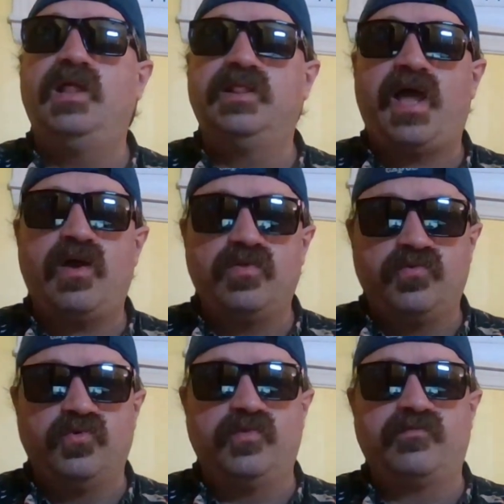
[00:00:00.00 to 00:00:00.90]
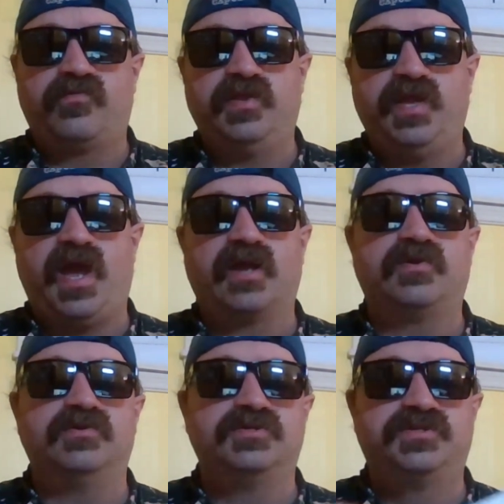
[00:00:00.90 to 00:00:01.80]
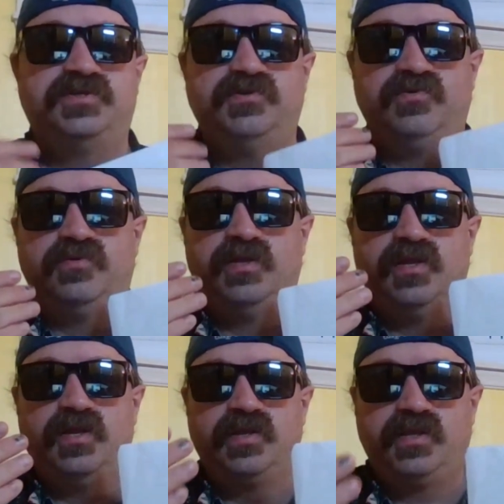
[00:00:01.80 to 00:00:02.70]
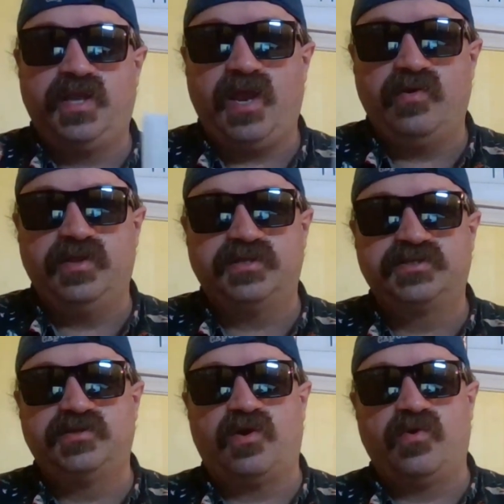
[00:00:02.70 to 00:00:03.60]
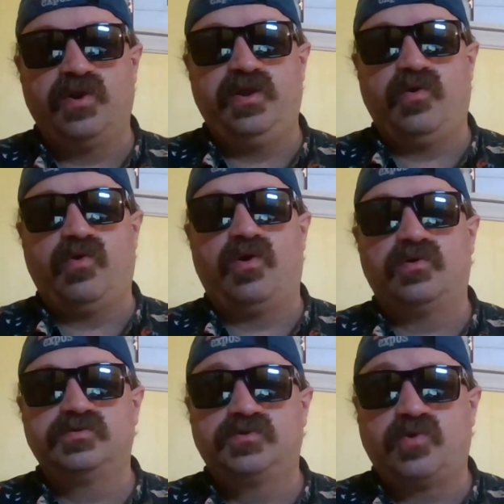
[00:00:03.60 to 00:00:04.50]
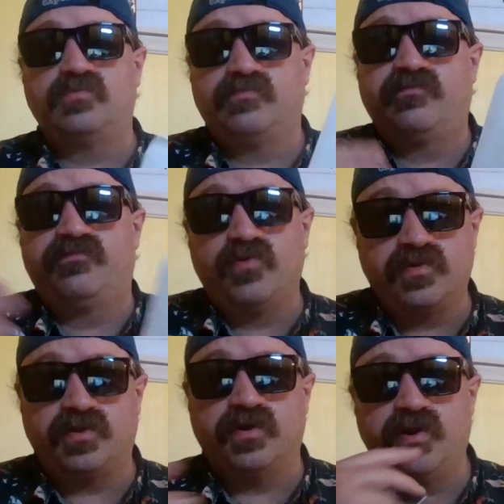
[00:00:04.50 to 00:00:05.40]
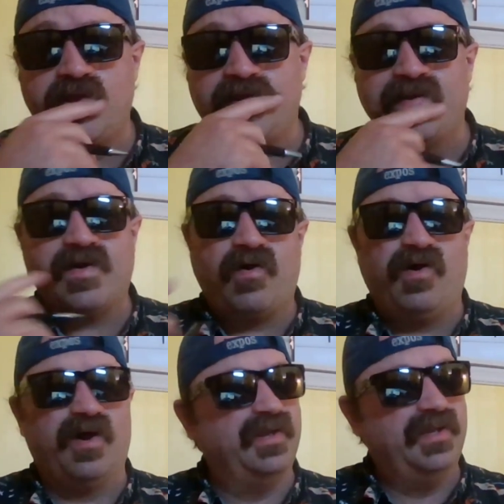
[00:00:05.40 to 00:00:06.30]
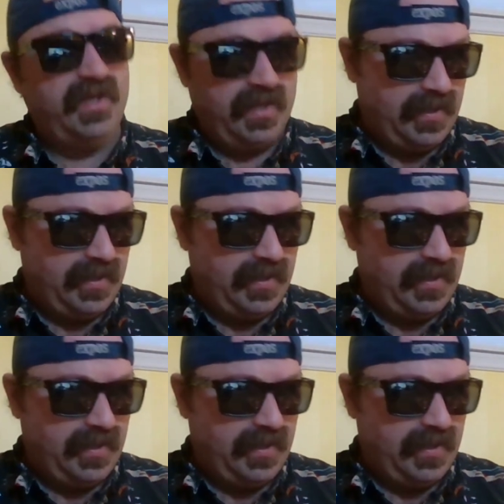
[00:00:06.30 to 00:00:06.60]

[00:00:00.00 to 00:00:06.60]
allow the room for the actors to carry the story further on.